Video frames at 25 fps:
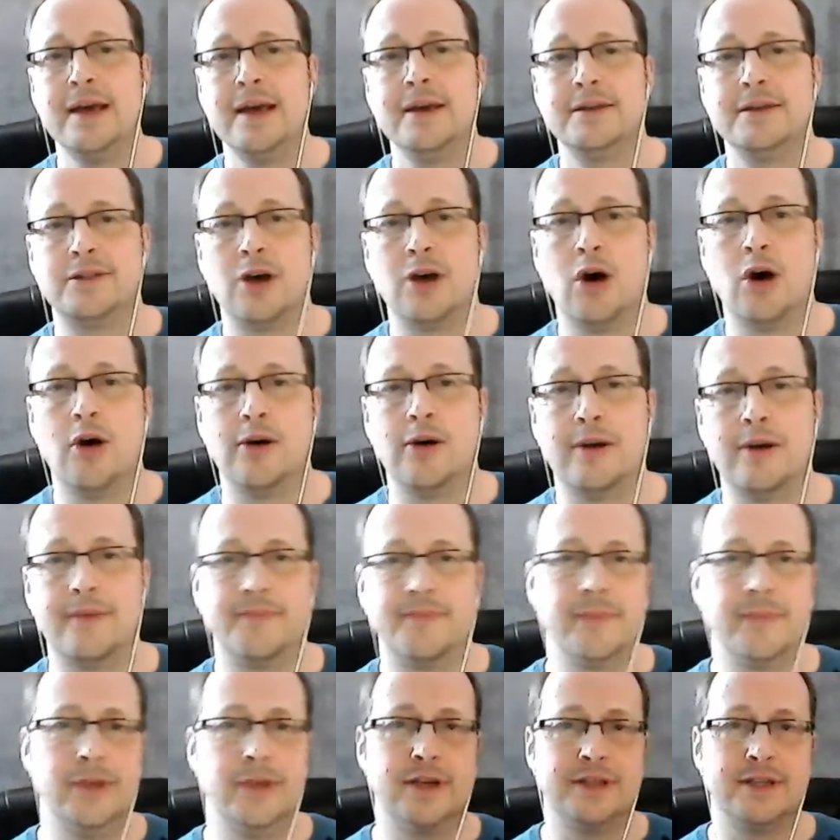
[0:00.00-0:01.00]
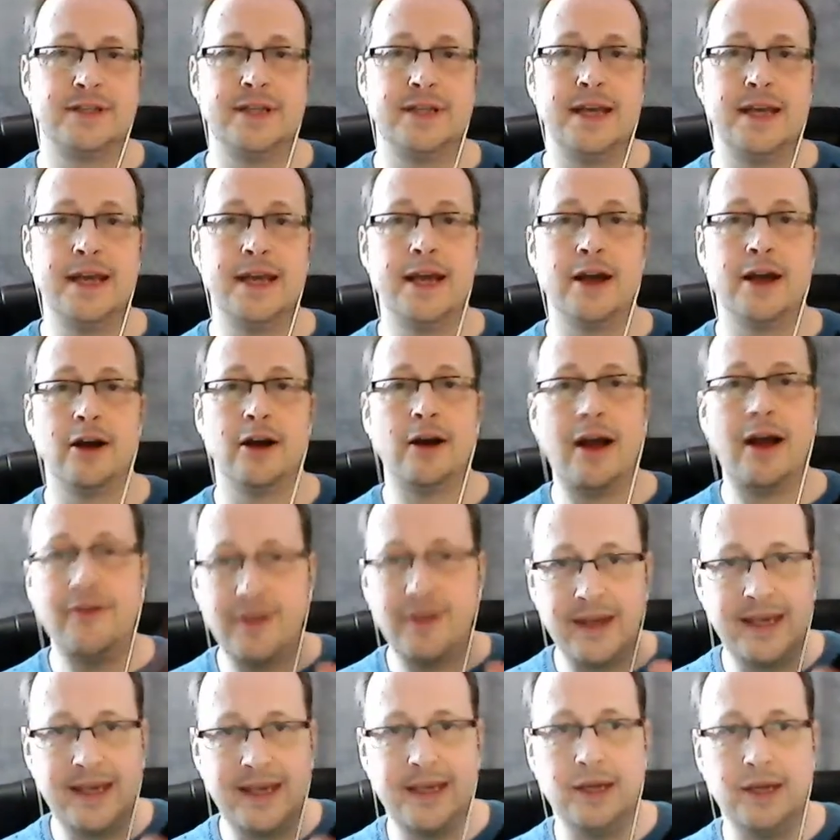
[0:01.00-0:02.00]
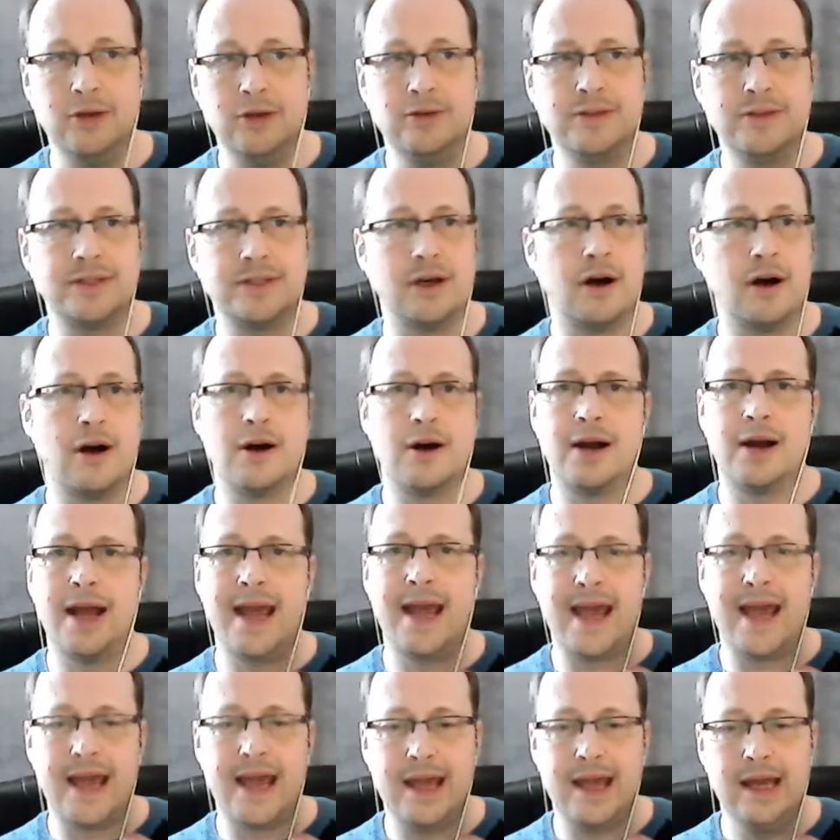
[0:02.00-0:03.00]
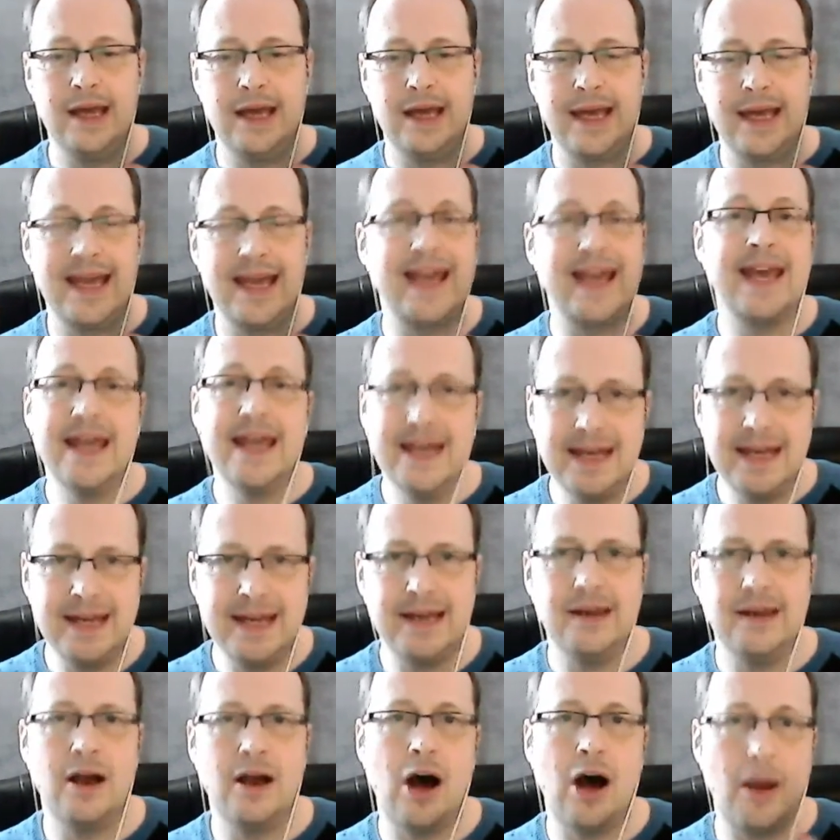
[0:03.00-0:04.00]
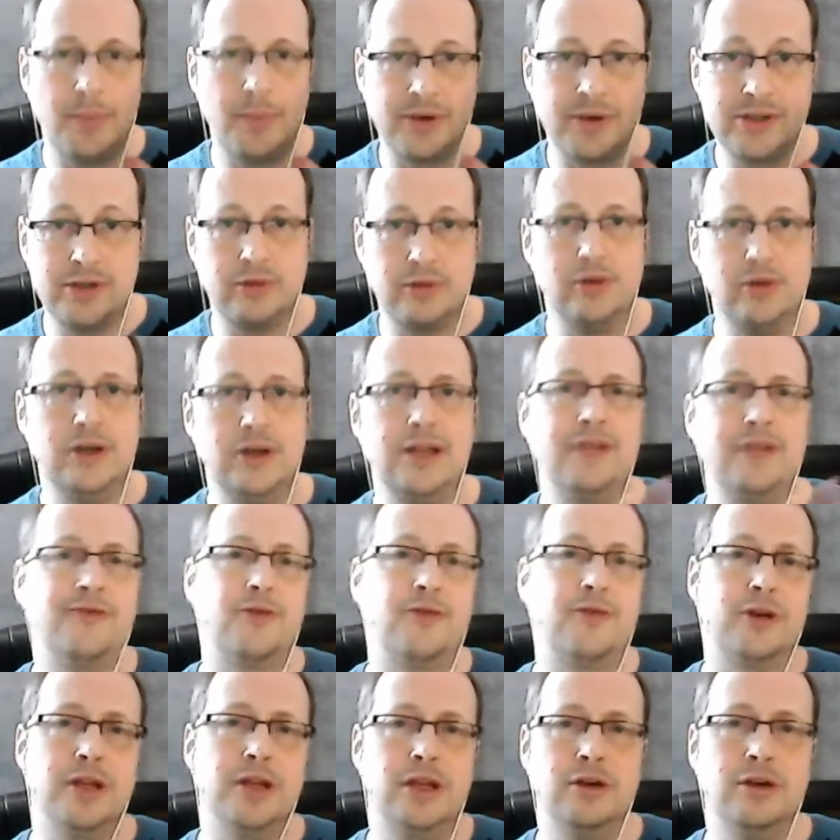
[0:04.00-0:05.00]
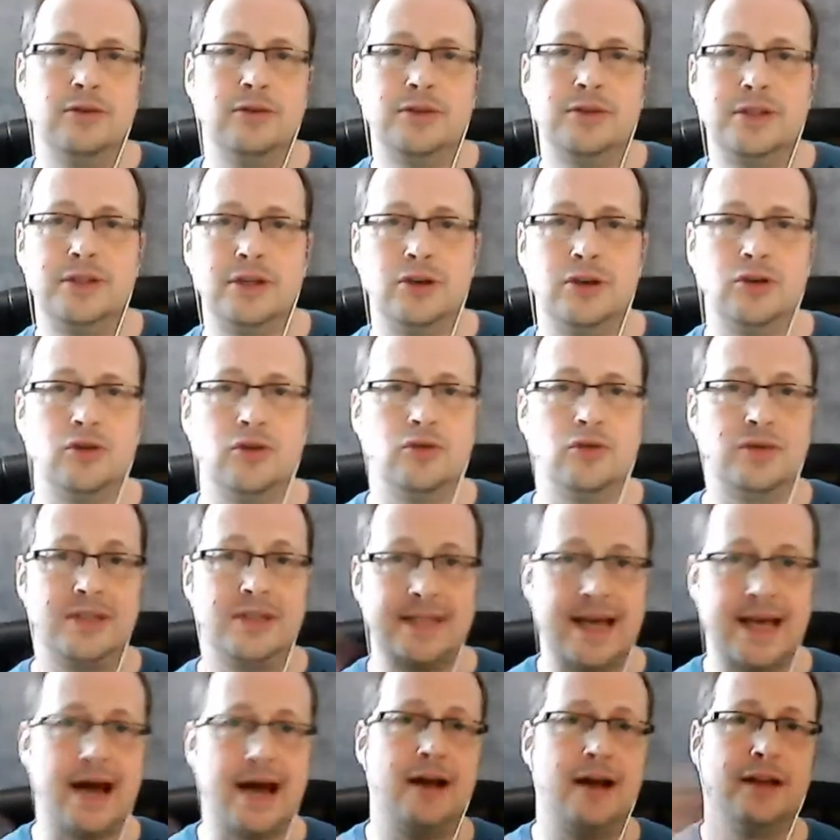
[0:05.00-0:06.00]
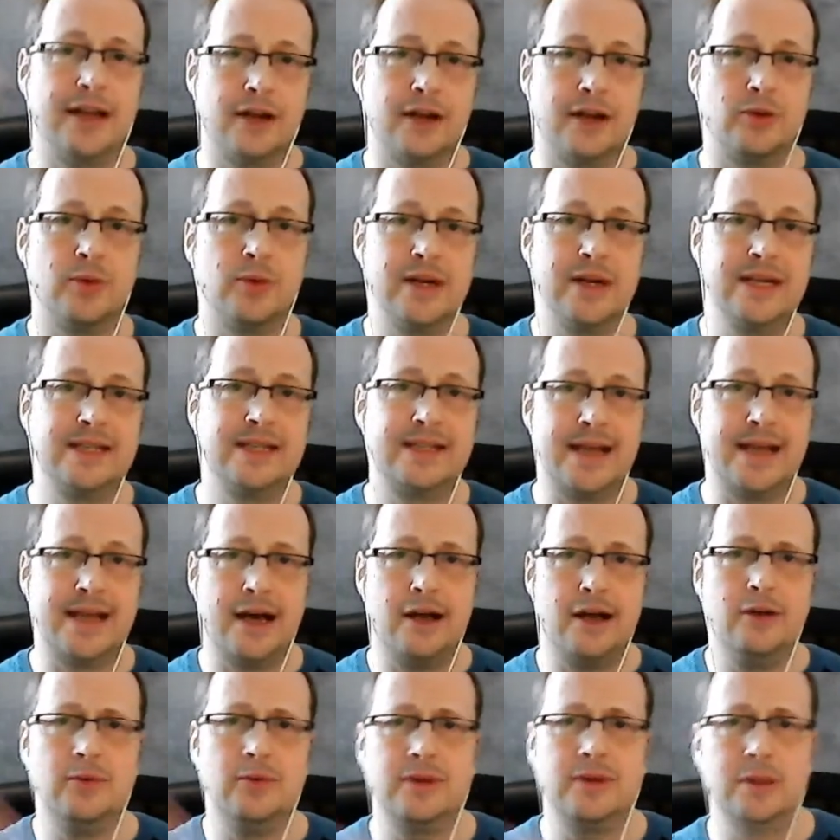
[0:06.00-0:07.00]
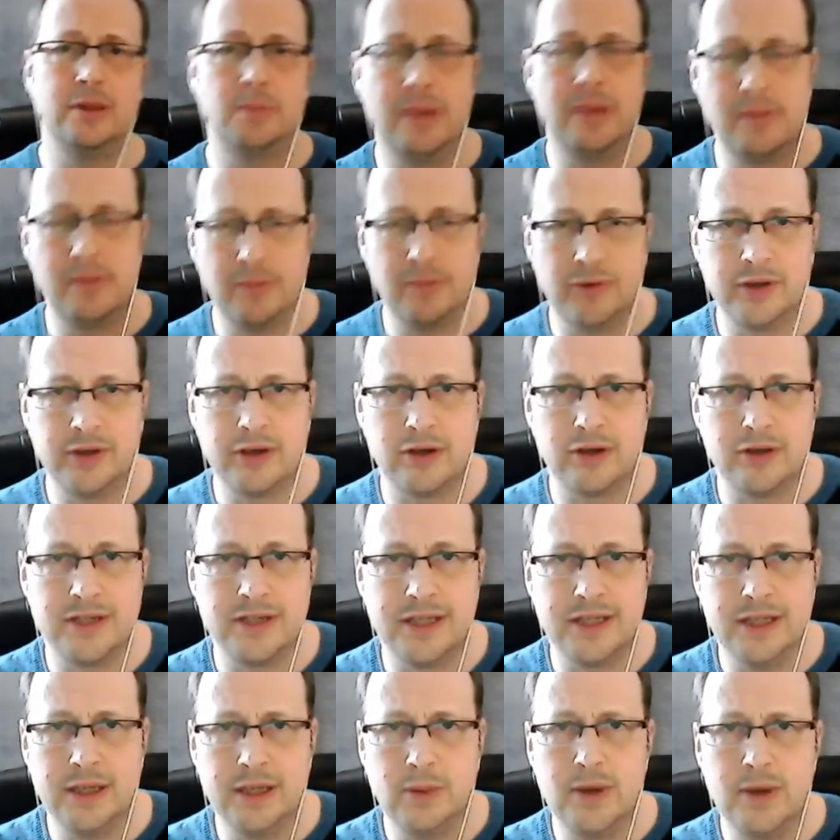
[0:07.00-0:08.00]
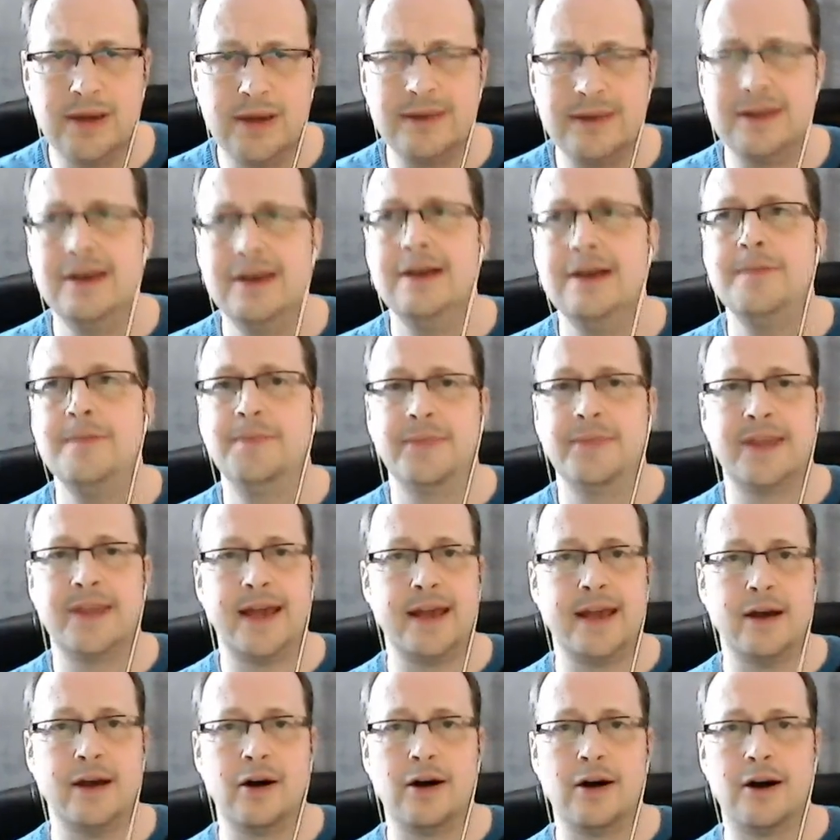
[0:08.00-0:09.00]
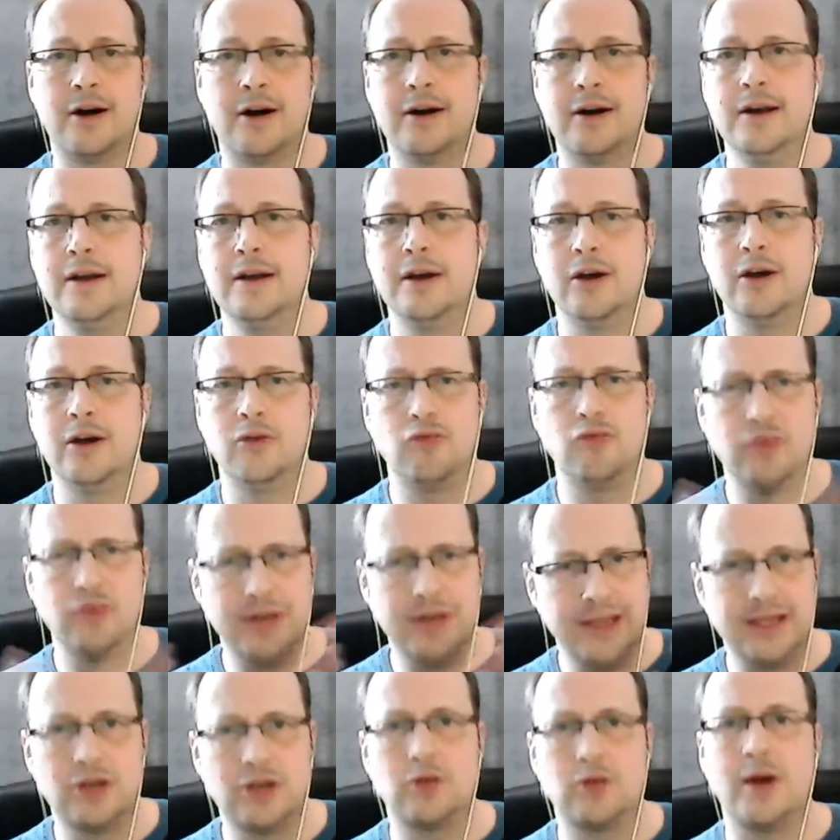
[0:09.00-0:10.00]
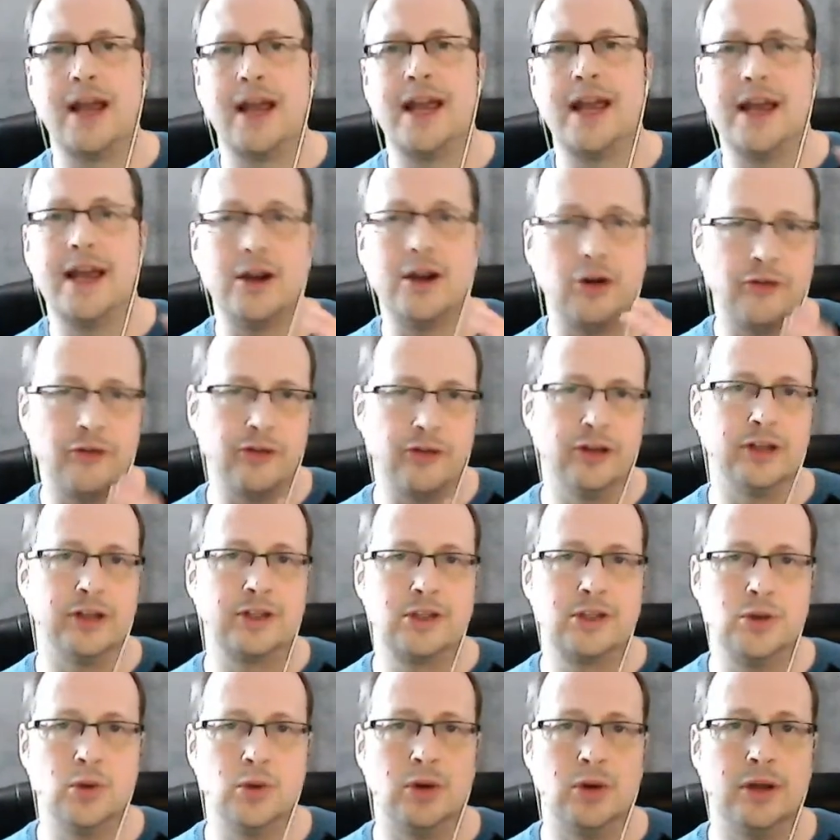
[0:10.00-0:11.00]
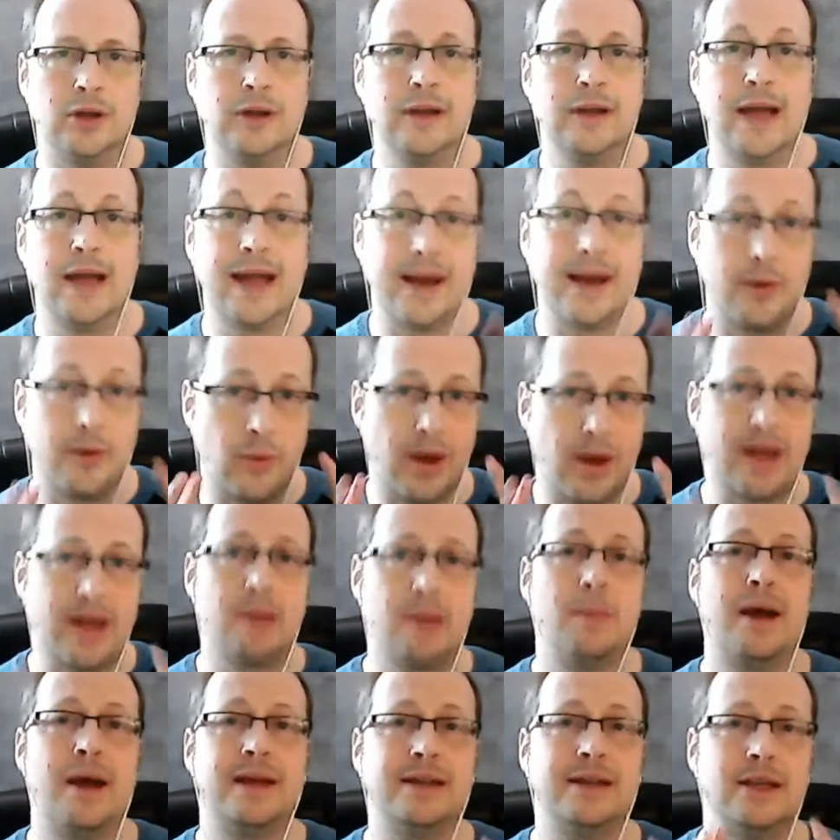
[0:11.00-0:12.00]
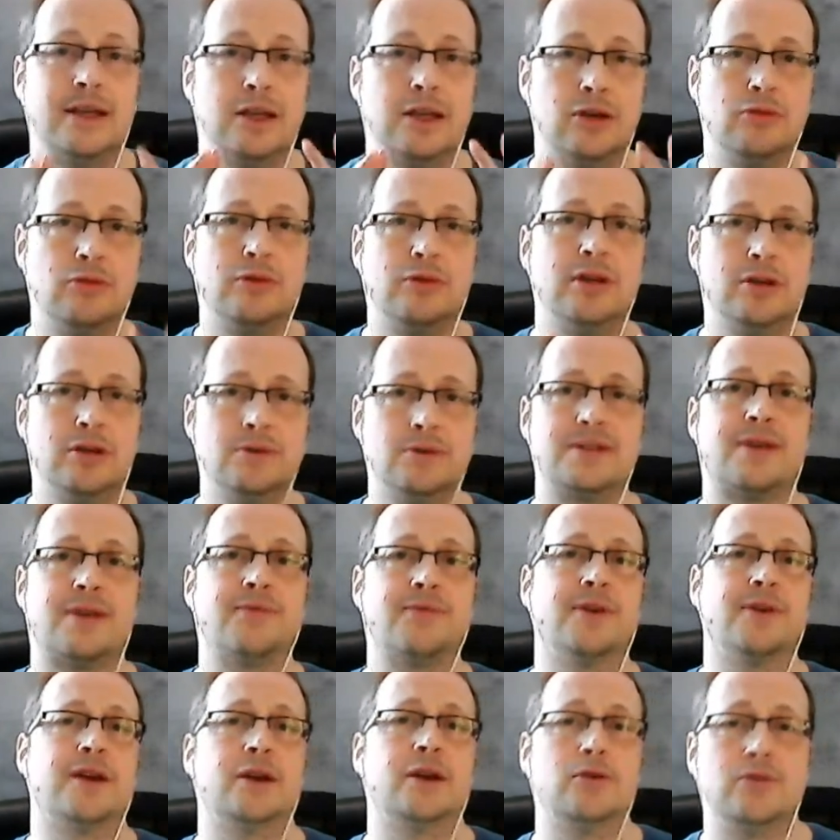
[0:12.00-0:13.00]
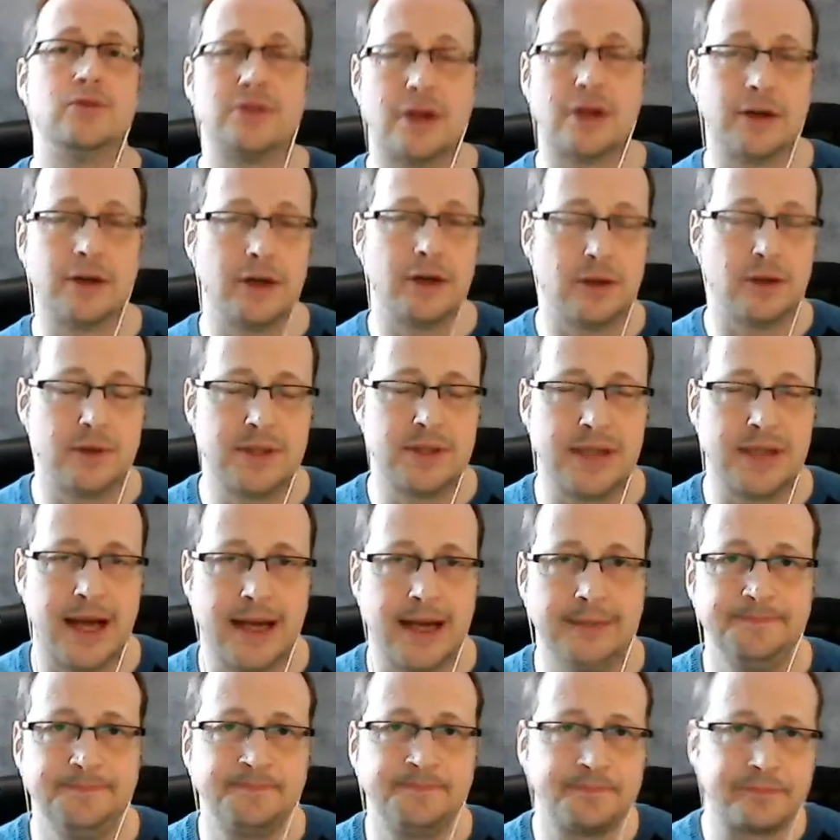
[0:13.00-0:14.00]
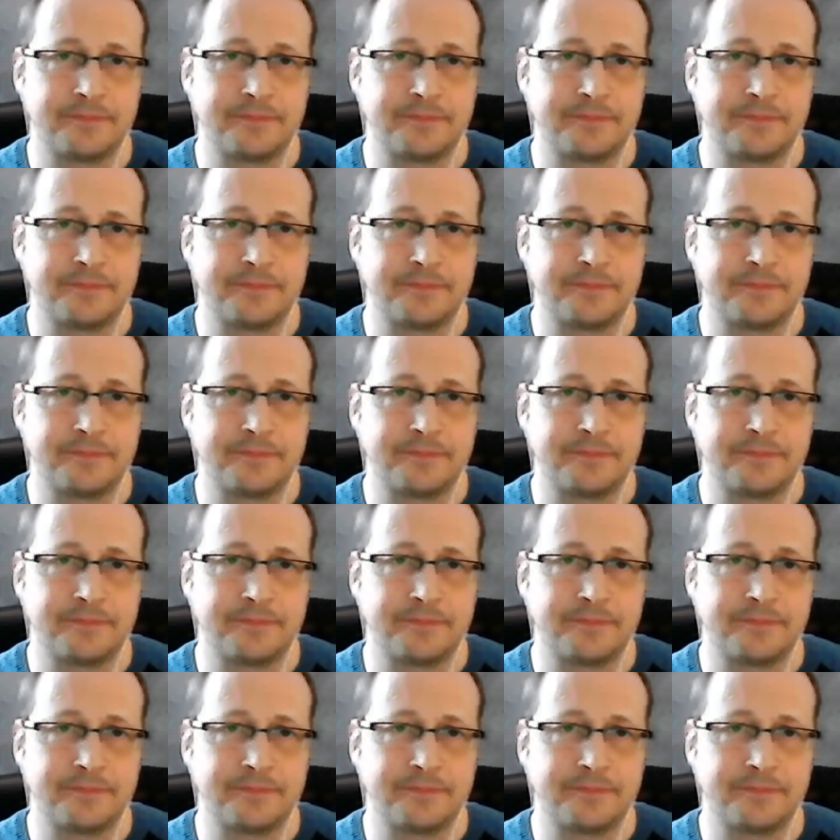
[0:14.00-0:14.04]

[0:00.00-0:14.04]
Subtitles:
So you can see here, FAQs are a hidden opportunity for you to sell and resell with the people you're dealing with. They are a really great and overlooked tool, and I recommend that you use FAQs on your site.